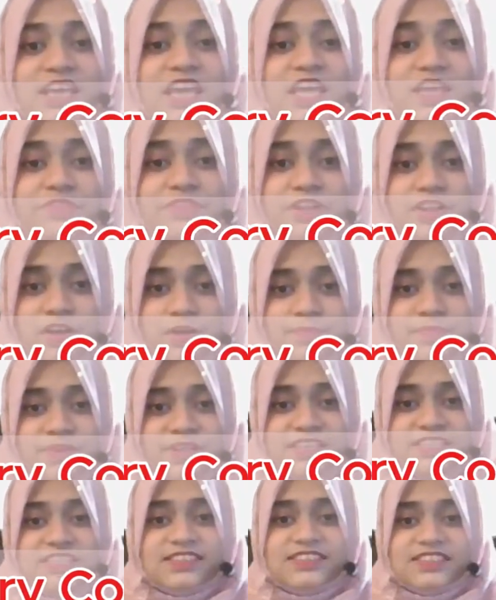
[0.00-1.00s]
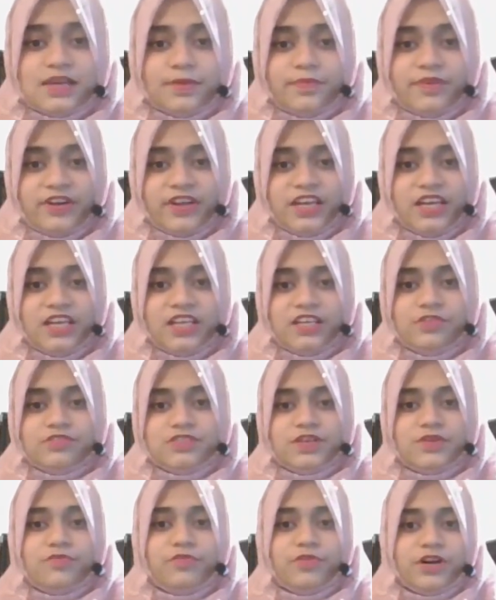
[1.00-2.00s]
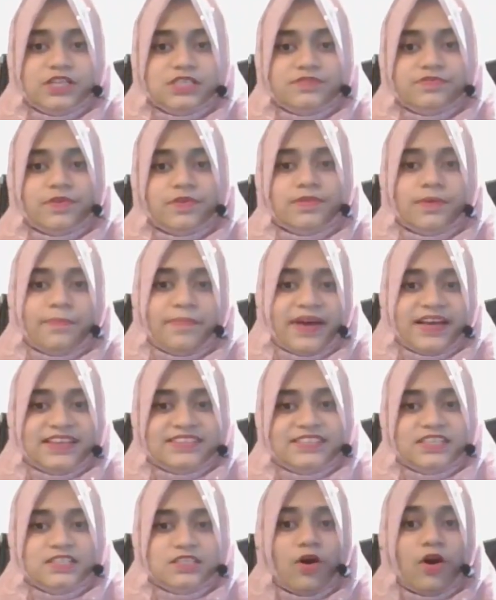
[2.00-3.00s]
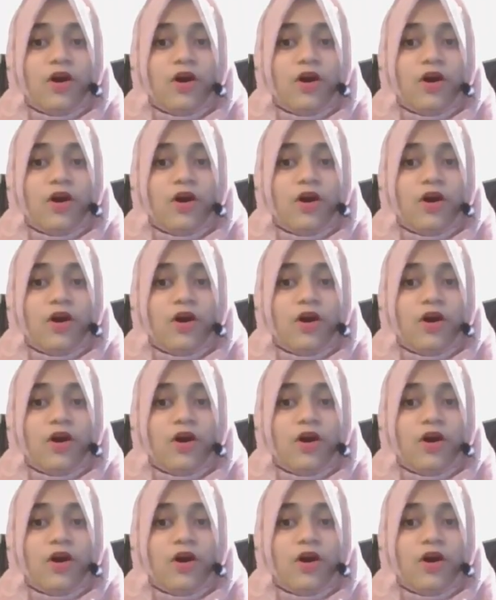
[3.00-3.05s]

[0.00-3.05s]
You will complete a summary using words from the passage